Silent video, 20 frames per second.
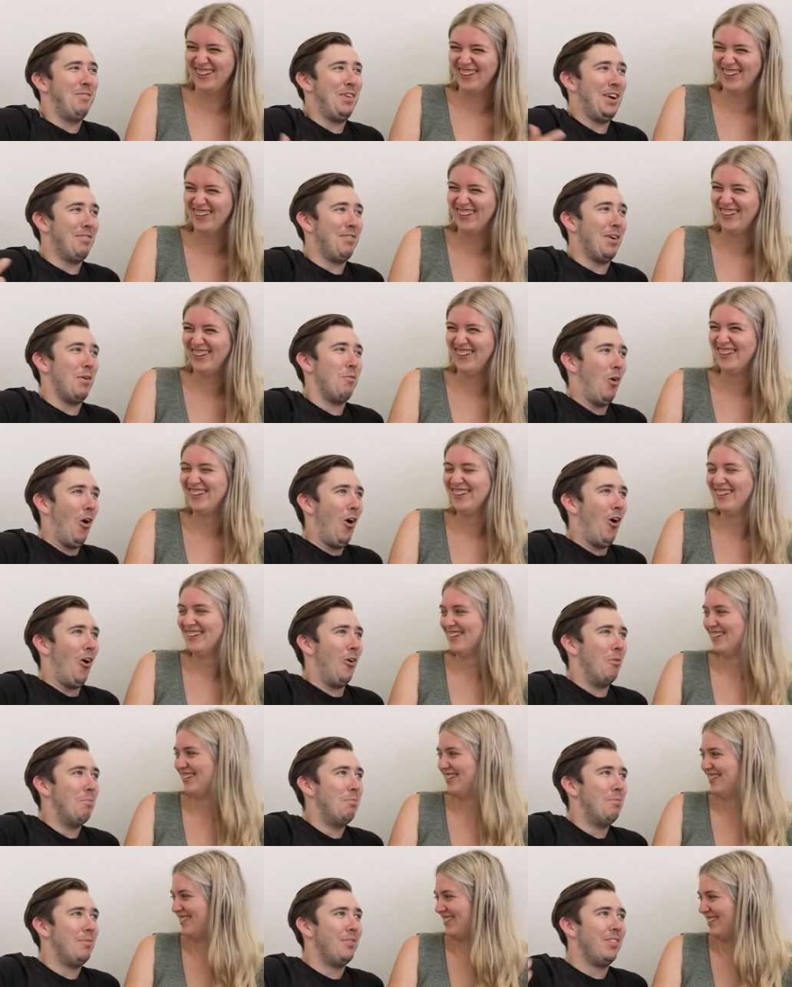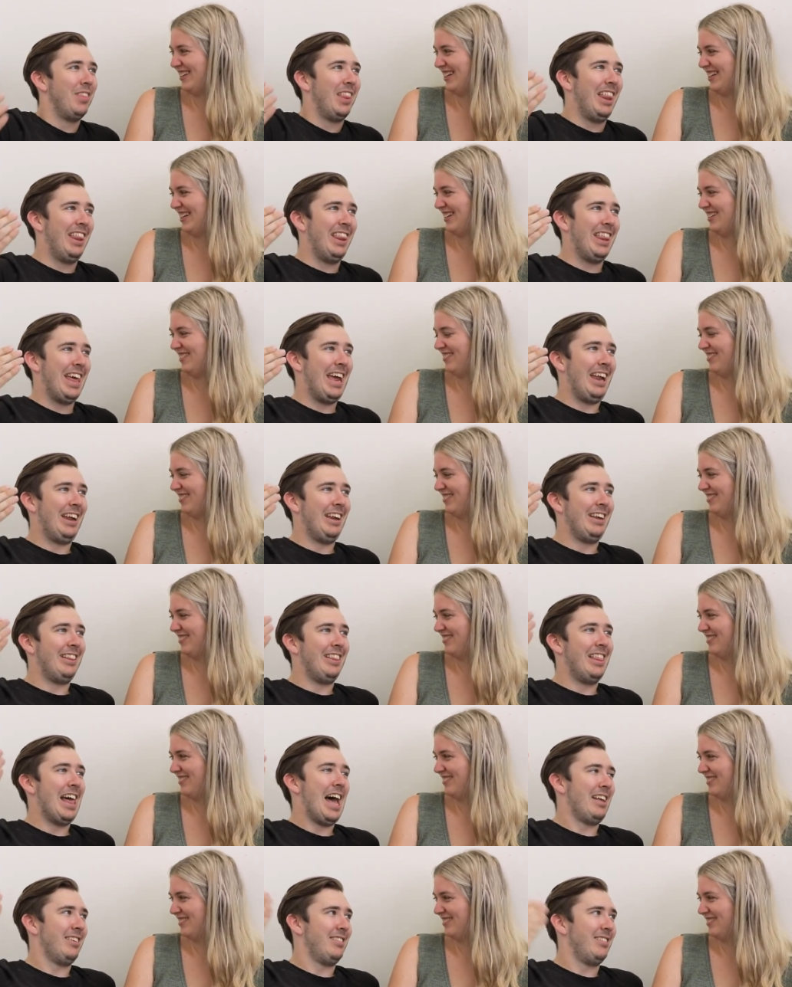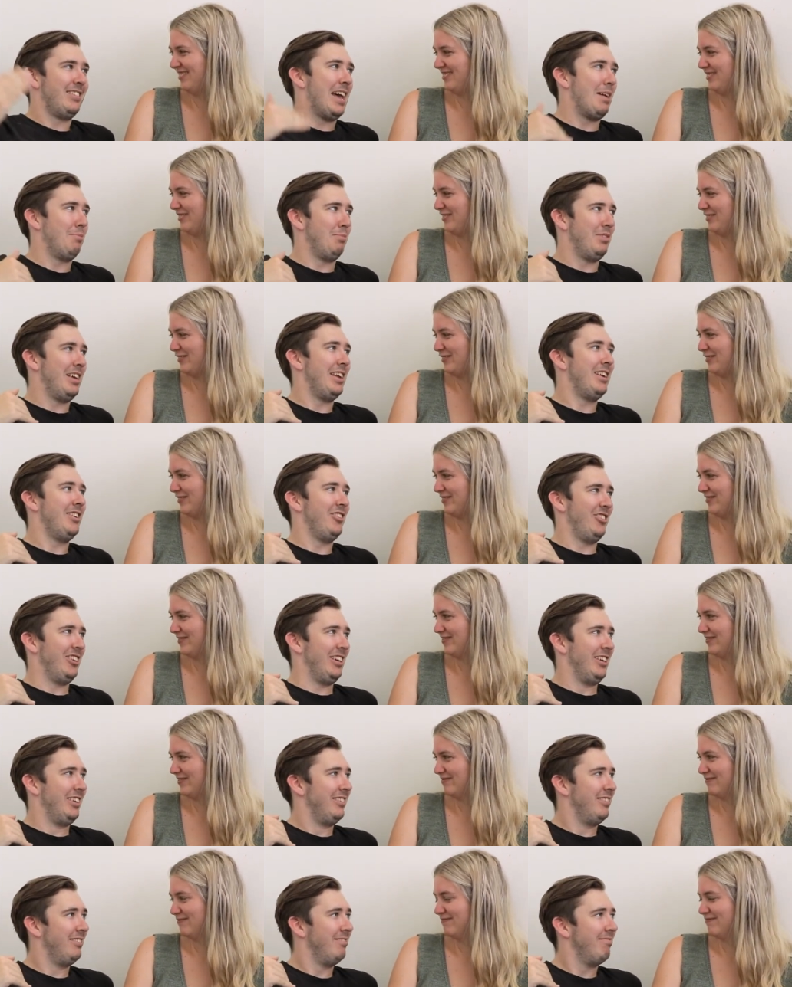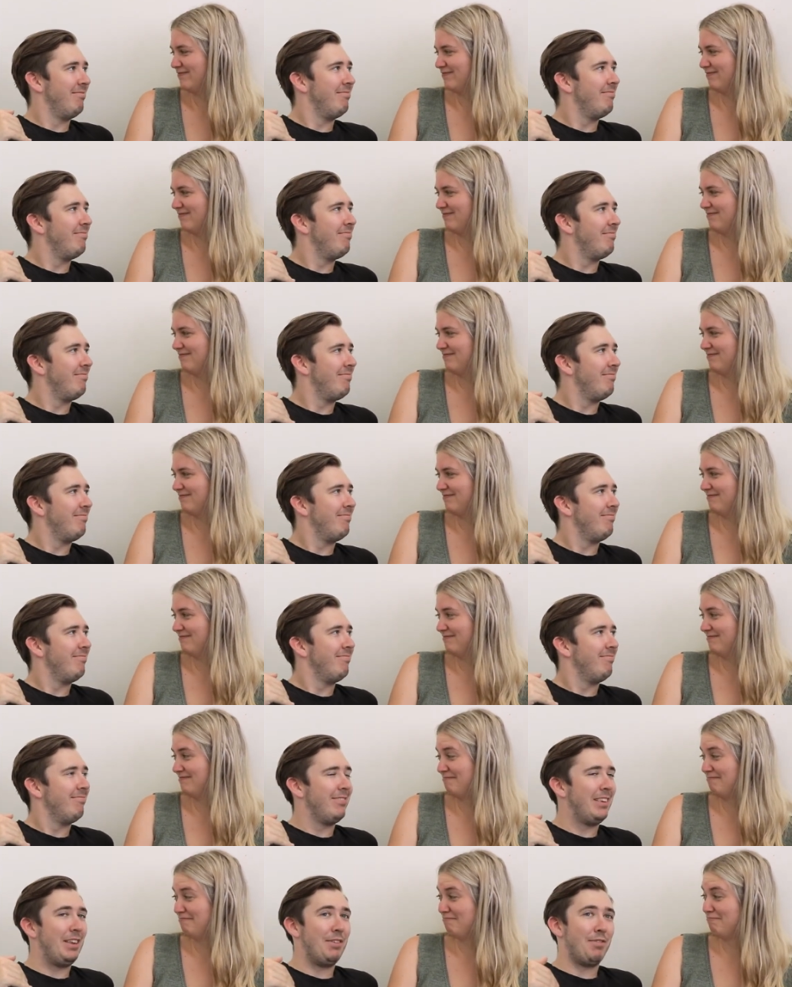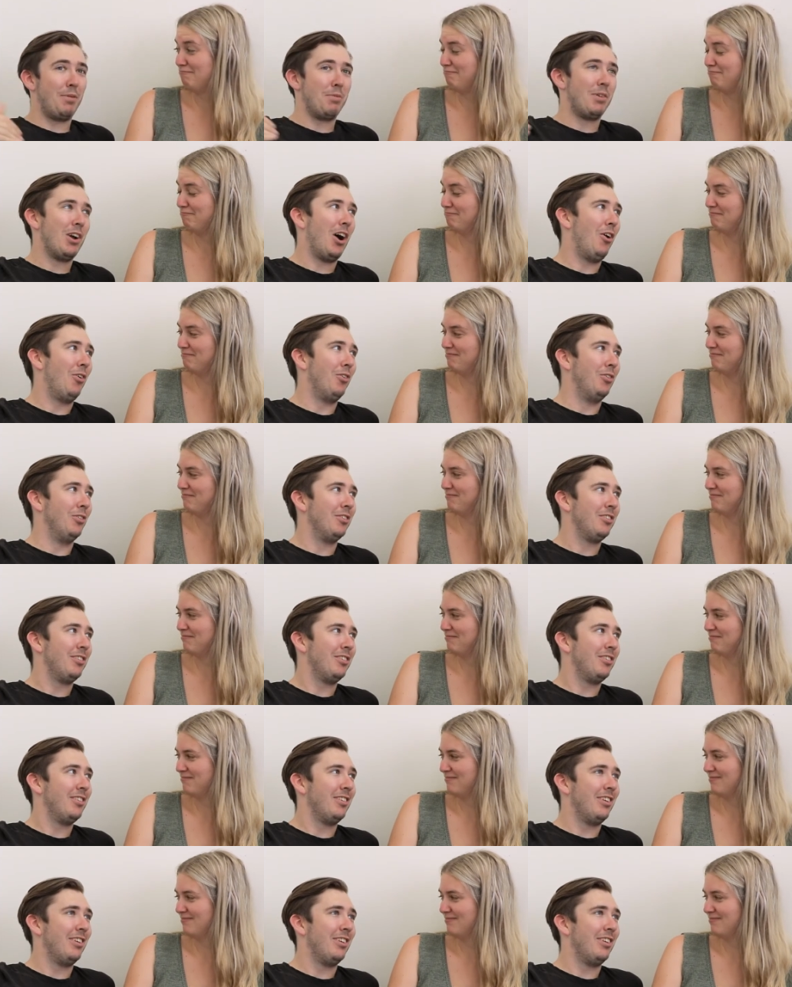Speaker 1: but if I'm warm, then that saps energy. If I'm cold,